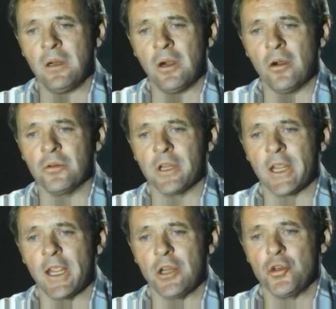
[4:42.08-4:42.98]
Old
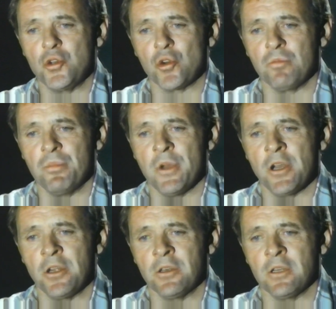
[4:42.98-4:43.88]
age should
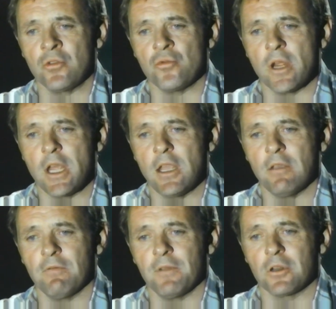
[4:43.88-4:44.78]
burn and
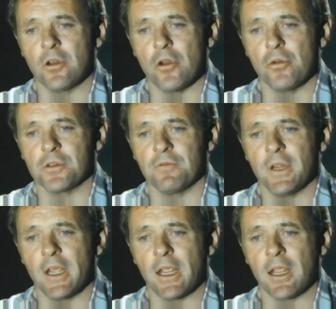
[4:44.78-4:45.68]
rave at close of
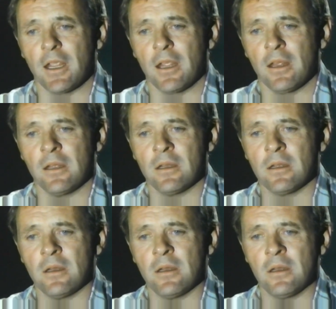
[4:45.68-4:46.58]
day.
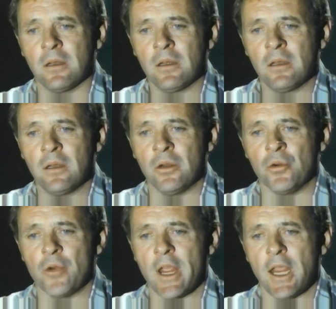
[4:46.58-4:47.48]

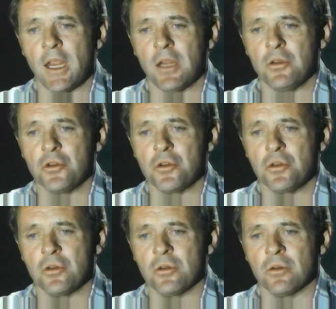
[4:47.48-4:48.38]
Rage,
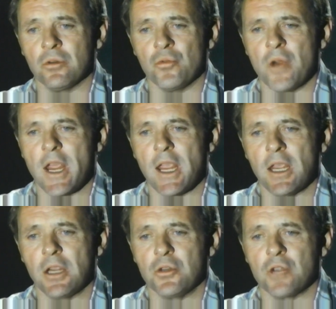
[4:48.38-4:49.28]

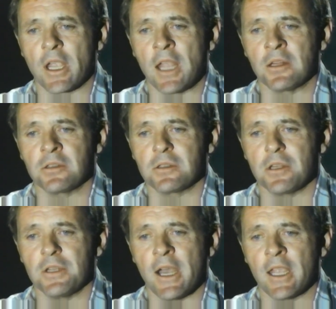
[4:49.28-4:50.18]
rage against
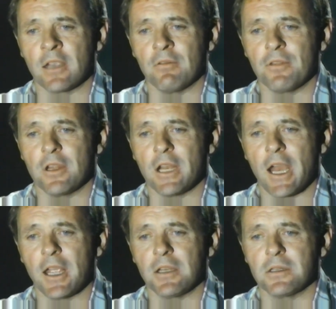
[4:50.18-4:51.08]
the dying of the
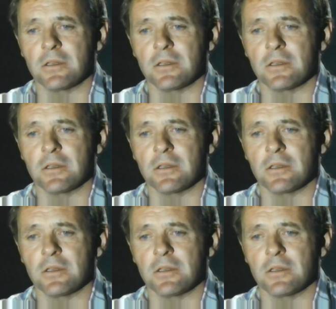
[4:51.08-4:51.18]
light.